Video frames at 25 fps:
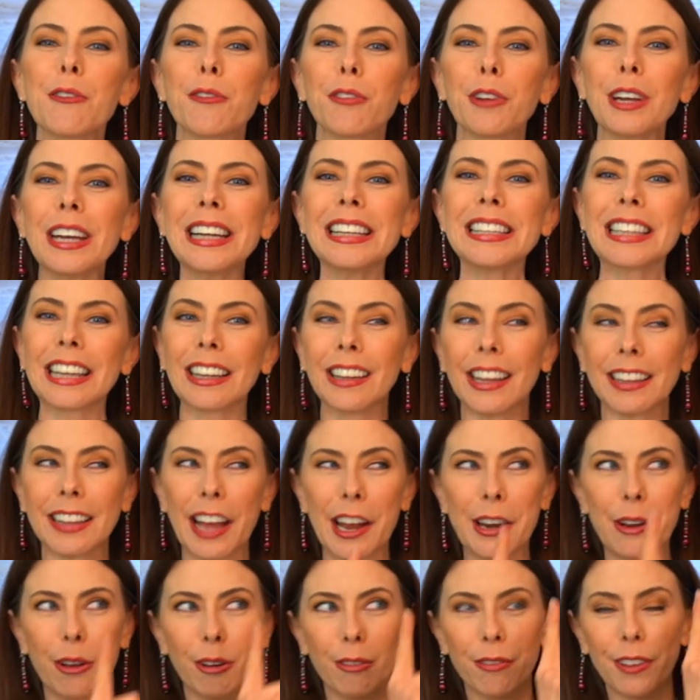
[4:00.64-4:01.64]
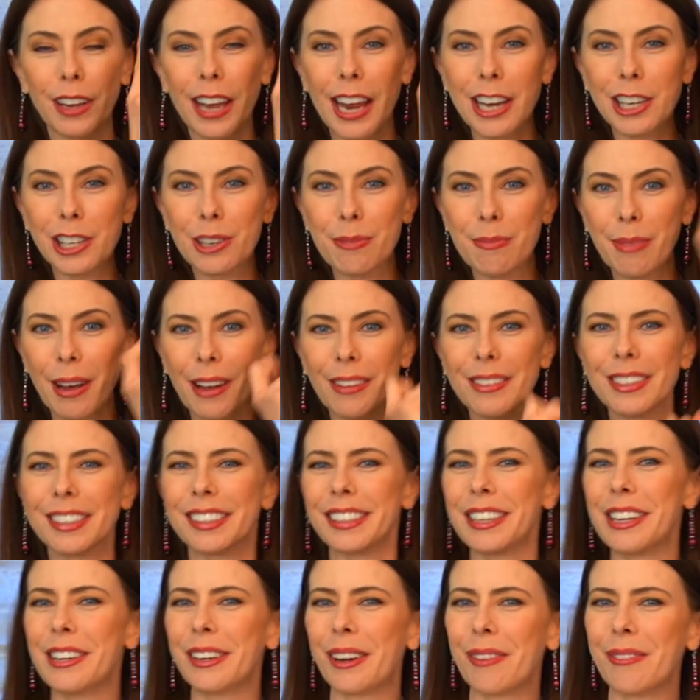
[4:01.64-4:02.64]
free to click that notification bell
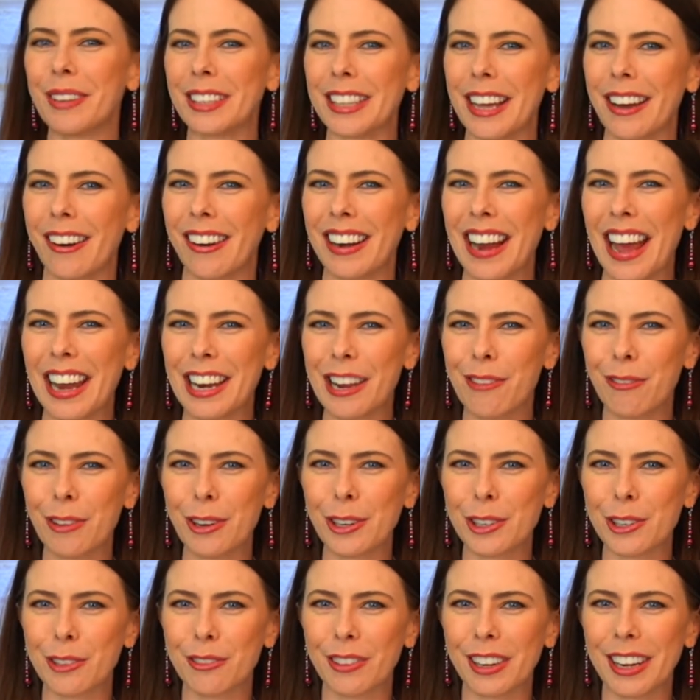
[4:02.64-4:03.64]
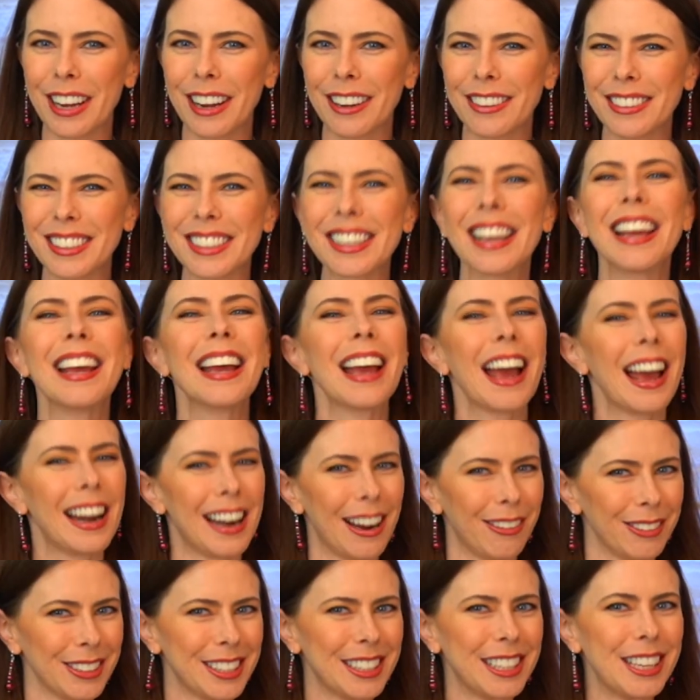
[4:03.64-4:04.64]
so you don't miss out on any future videos, and
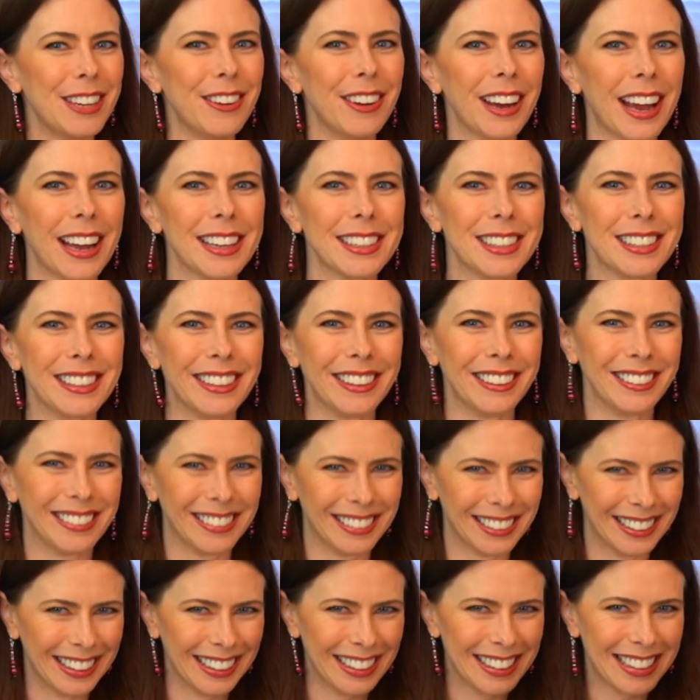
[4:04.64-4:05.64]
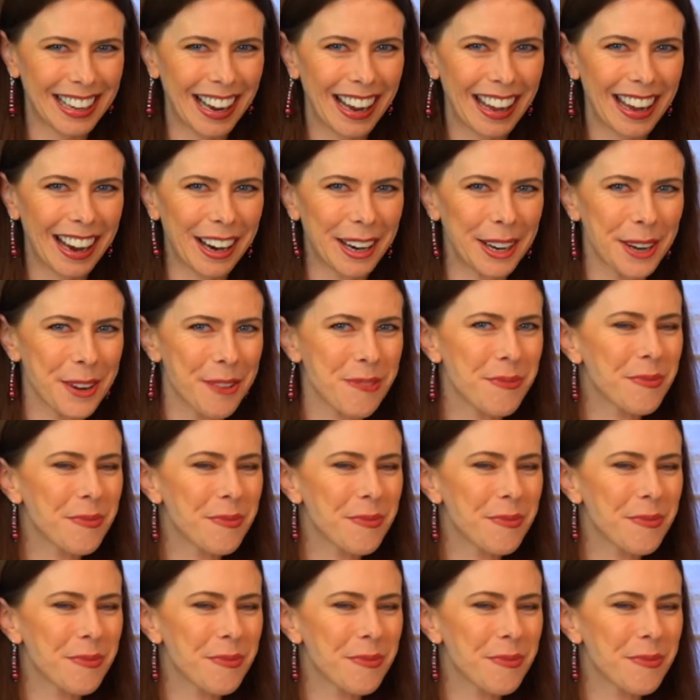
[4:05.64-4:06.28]
I will see you again soon. Take care.